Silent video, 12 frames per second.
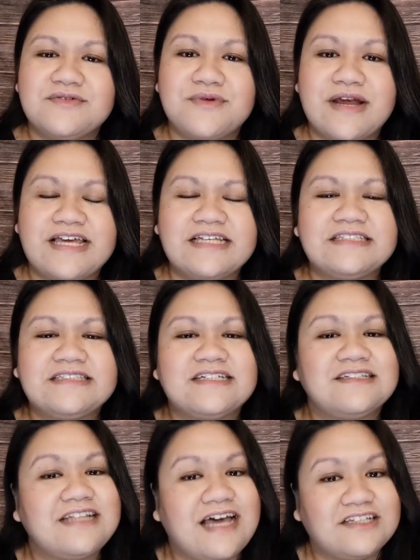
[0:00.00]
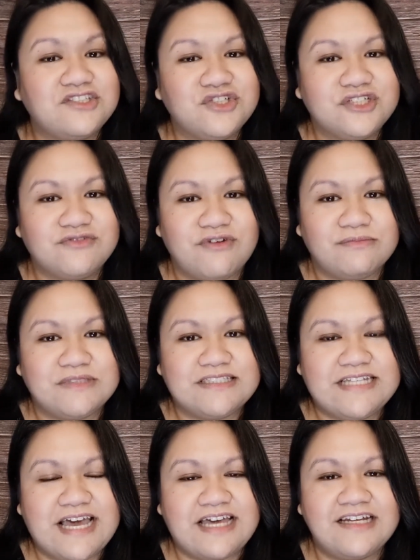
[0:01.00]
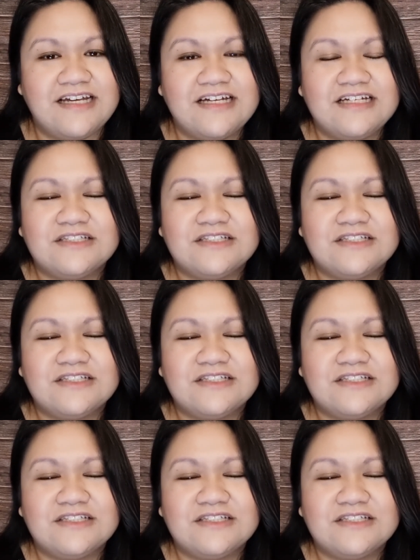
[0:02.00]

raised Lazarus from the dead